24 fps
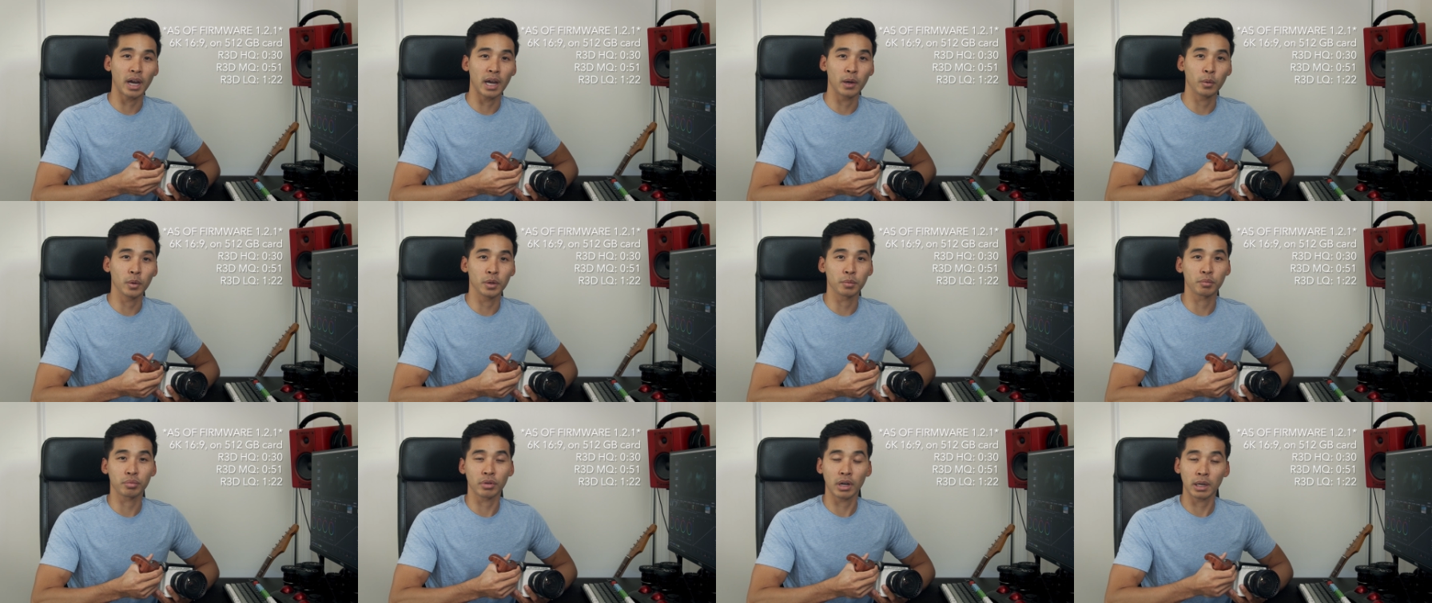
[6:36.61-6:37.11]
I
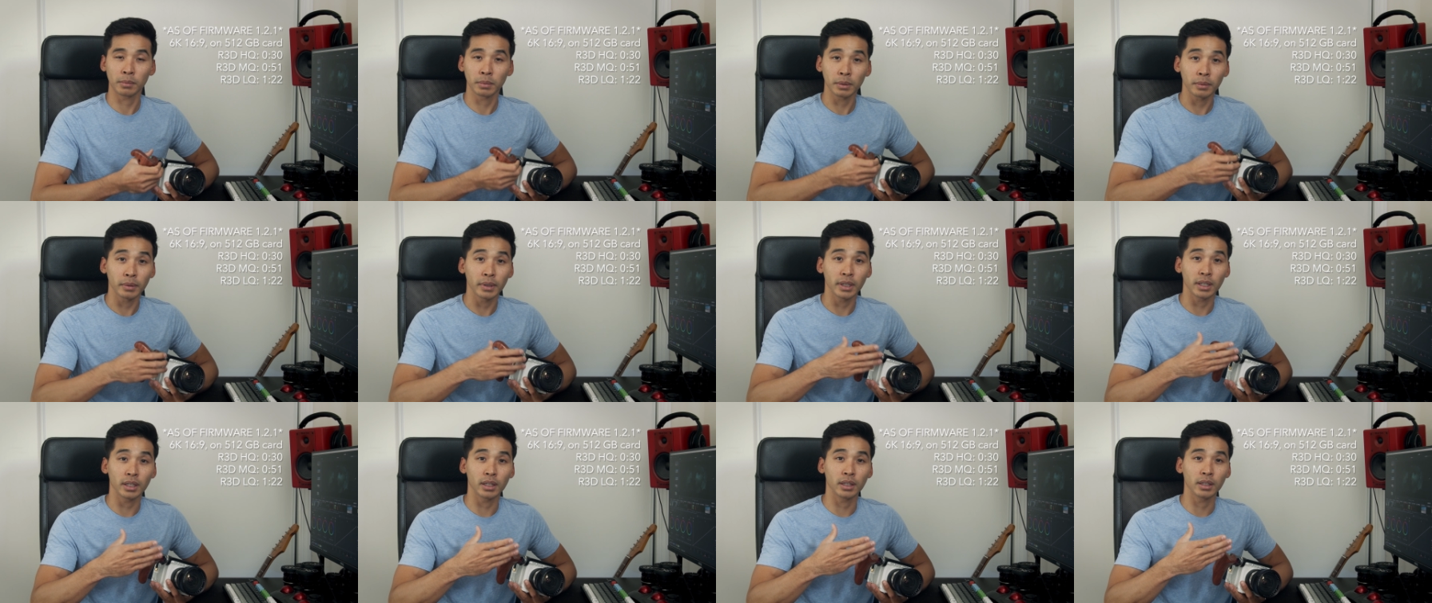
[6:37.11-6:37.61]
would
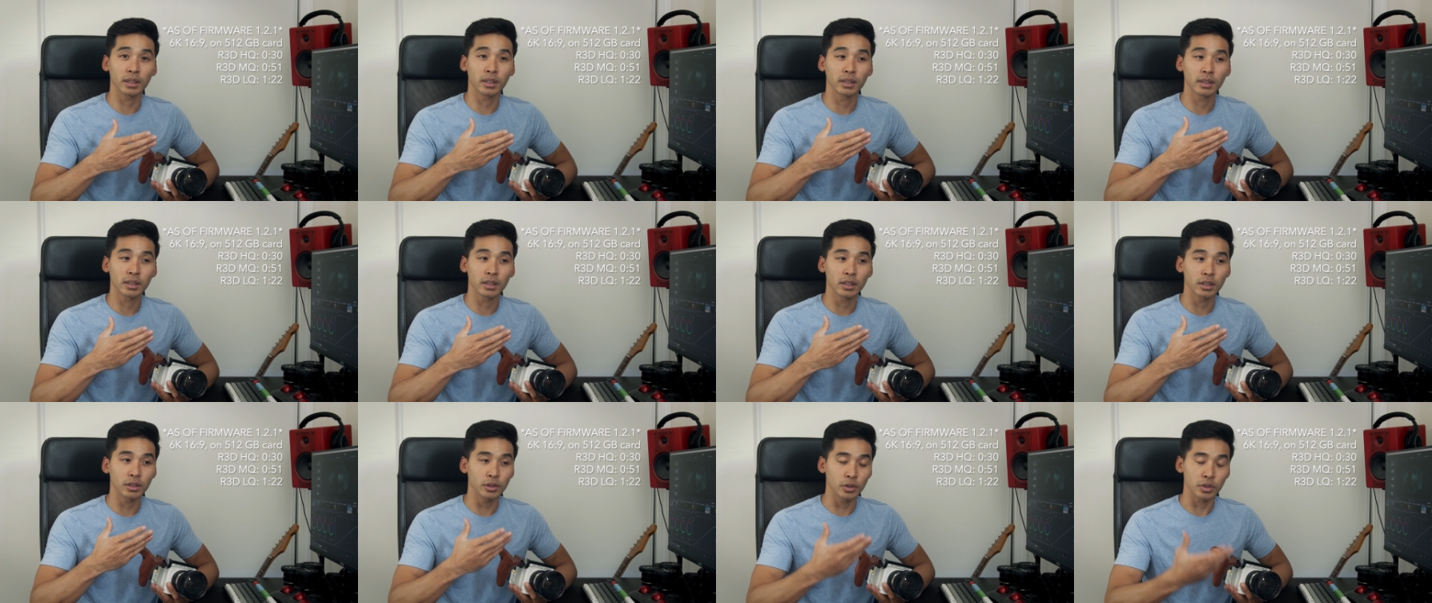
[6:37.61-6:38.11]
probably
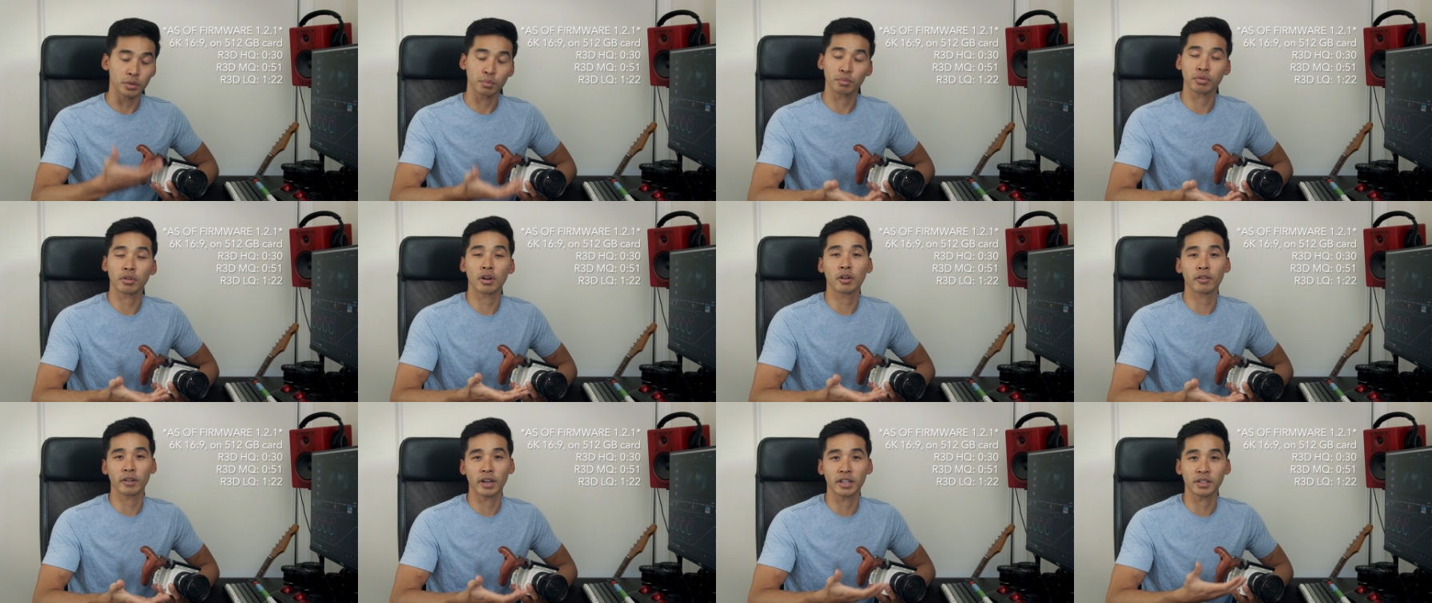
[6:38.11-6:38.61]
use
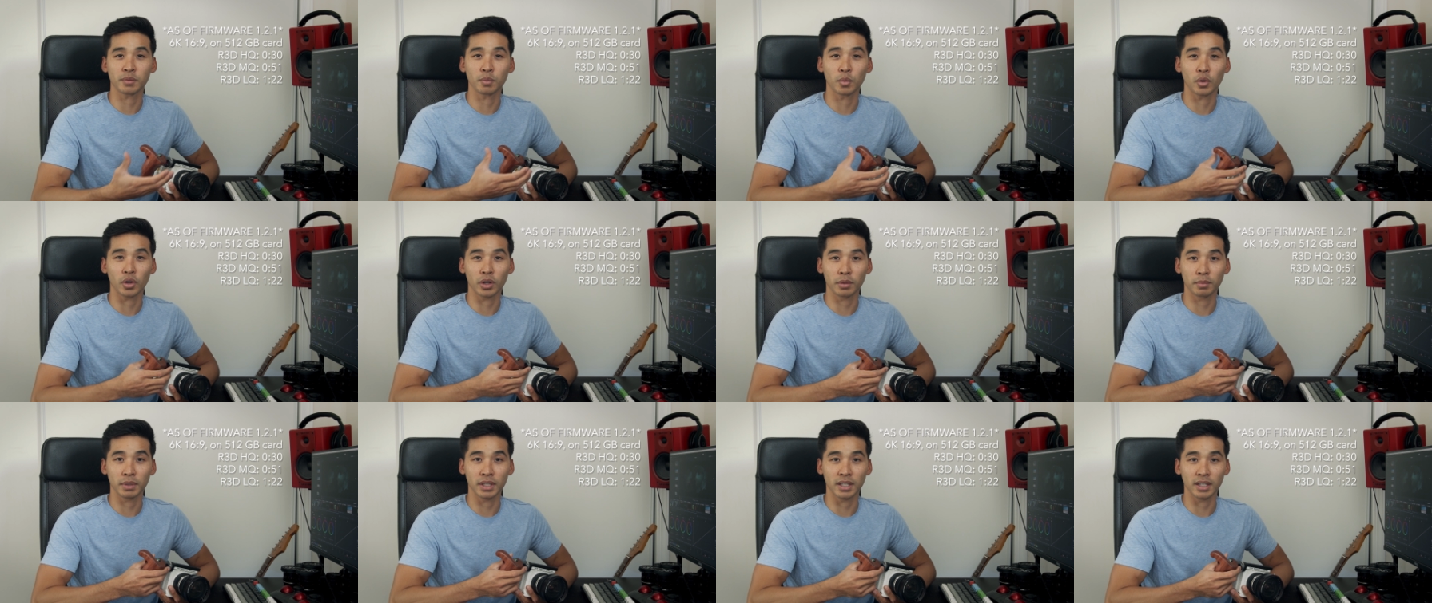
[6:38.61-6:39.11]
ProRes
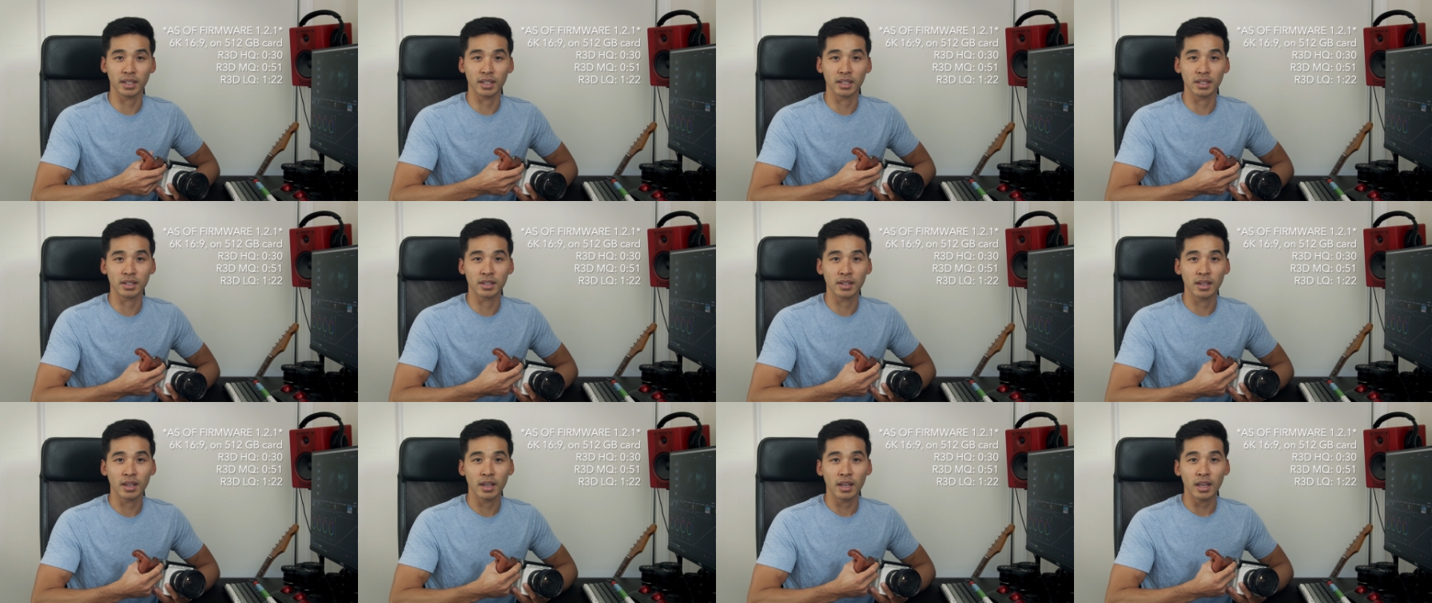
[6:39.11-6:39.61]
more
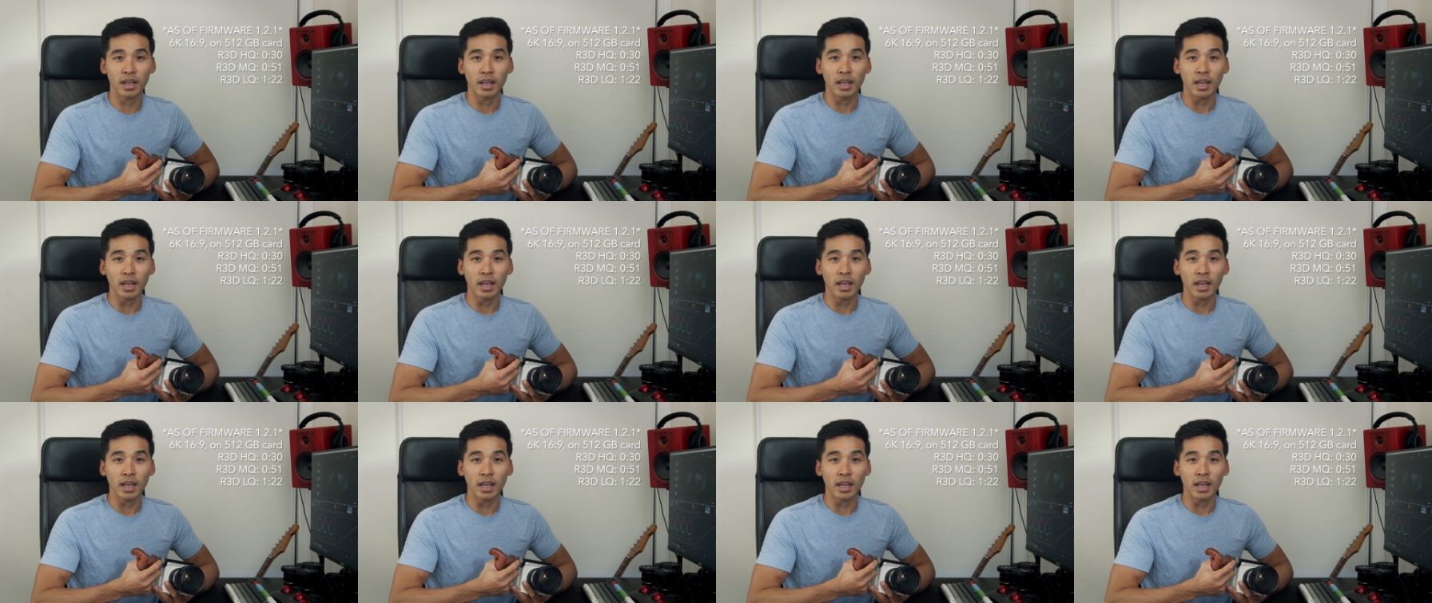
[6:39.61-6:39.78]
because